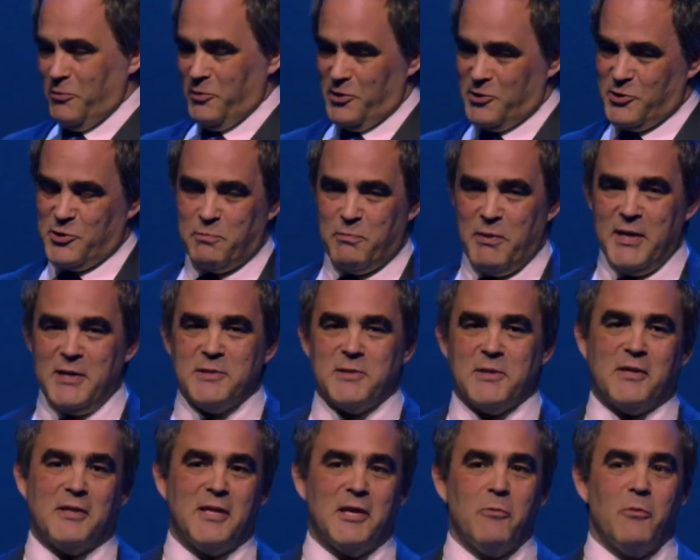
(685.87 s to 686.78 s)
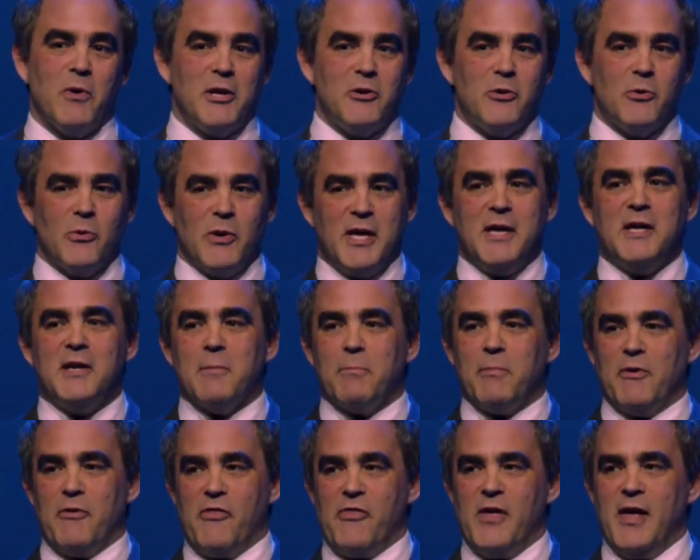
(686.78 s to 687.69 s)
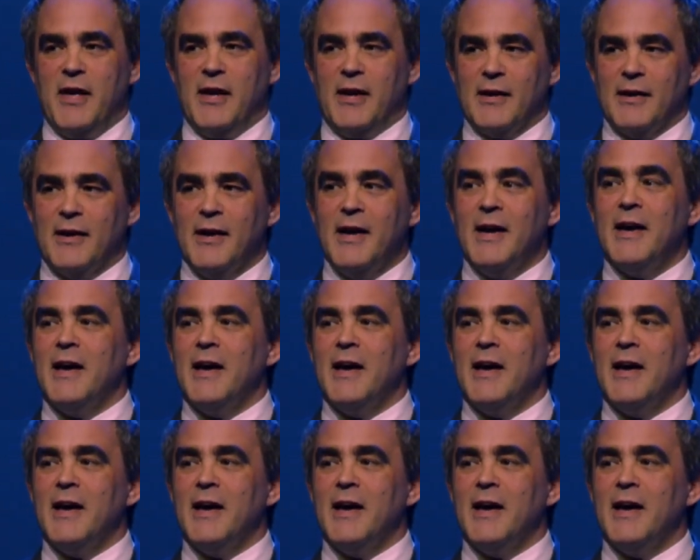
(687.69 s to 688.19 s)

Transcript: which is basically when you heat up a thing